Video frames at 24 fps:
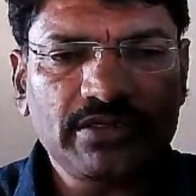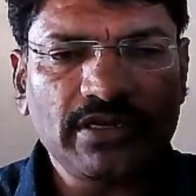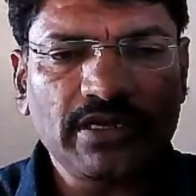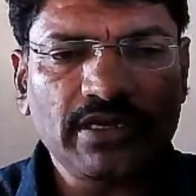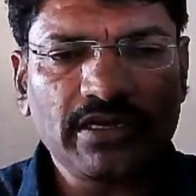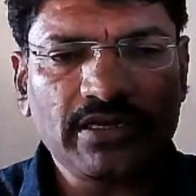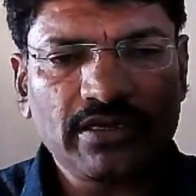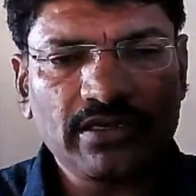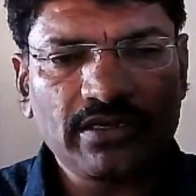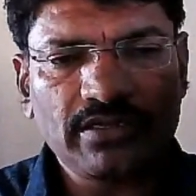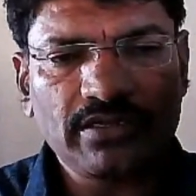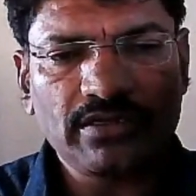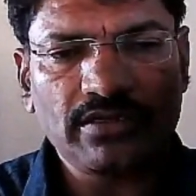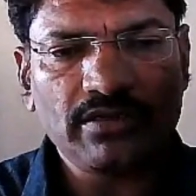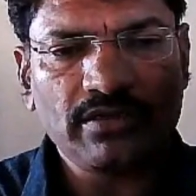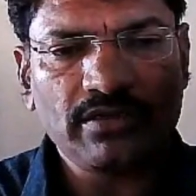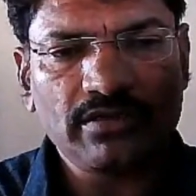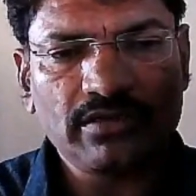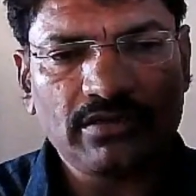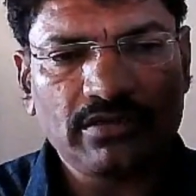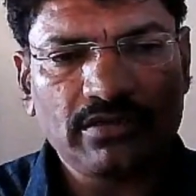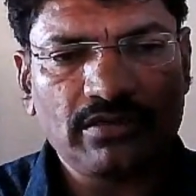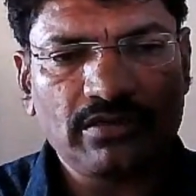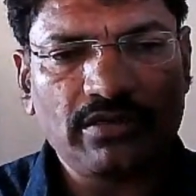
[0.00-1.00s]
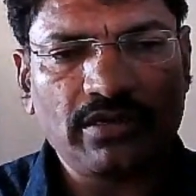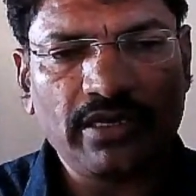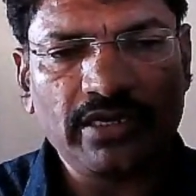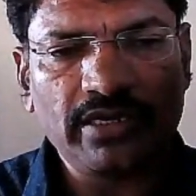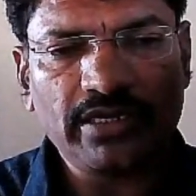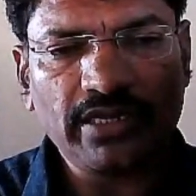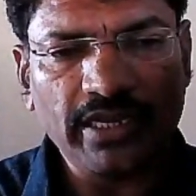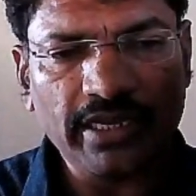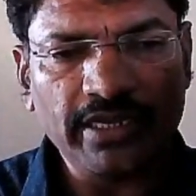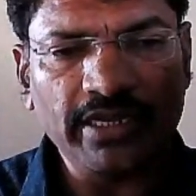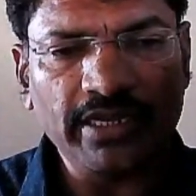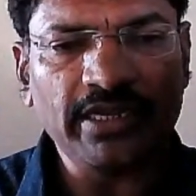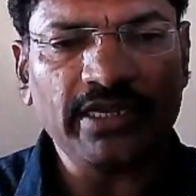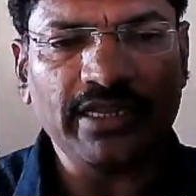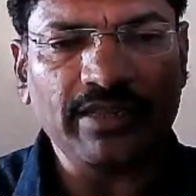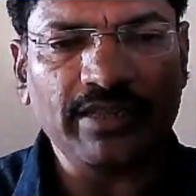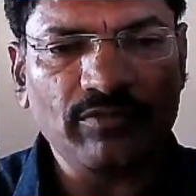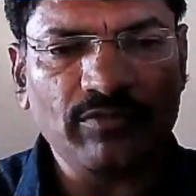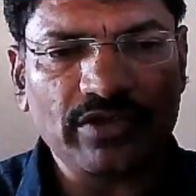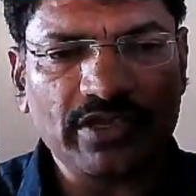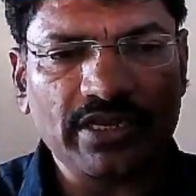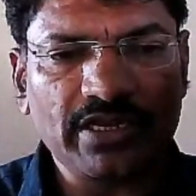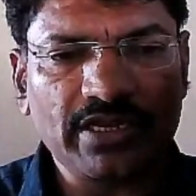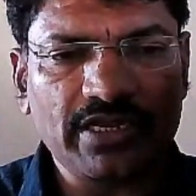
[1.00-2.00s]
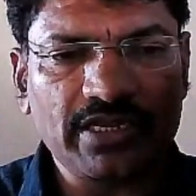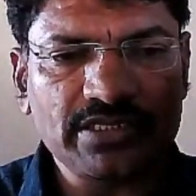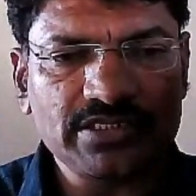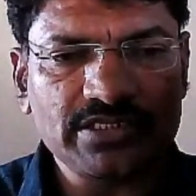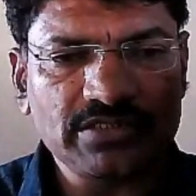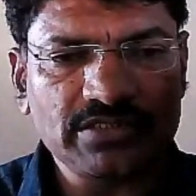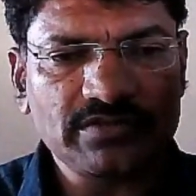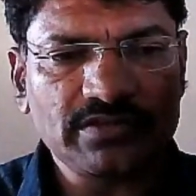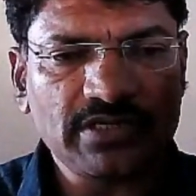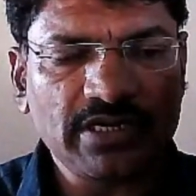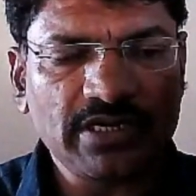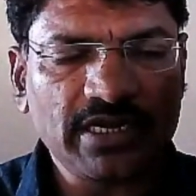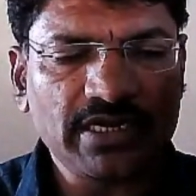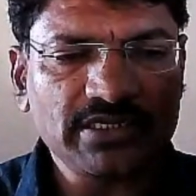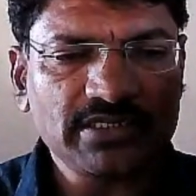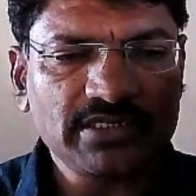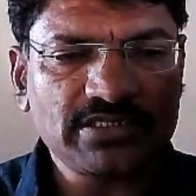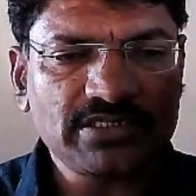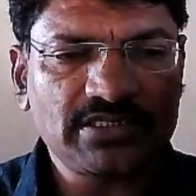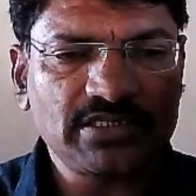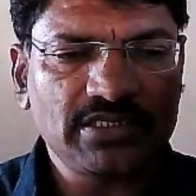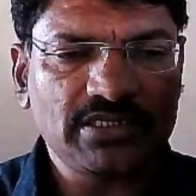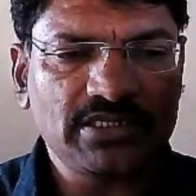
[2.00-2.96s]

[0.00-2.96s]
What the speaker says: and at any time you can raise your hands